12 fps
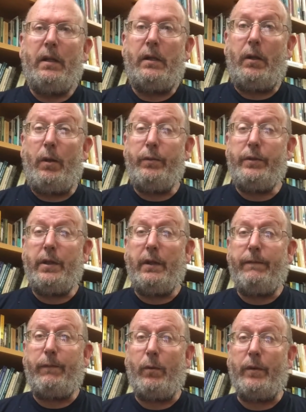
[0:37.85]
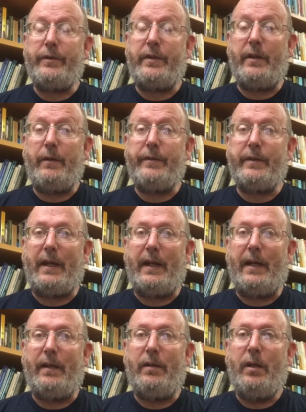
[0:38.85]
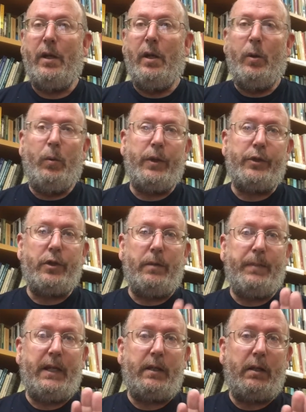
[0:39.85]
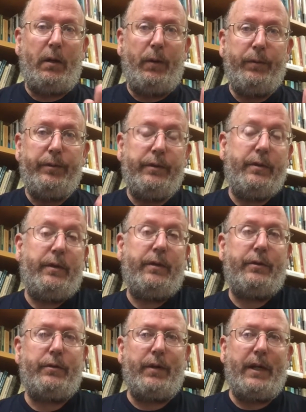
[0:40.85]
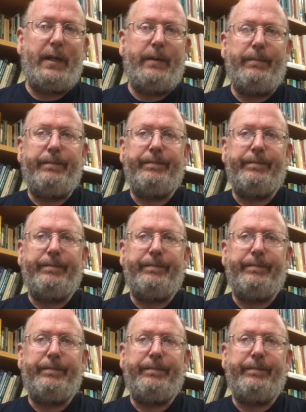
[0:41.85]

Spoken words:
close to the for sale sign, which should be close to the street.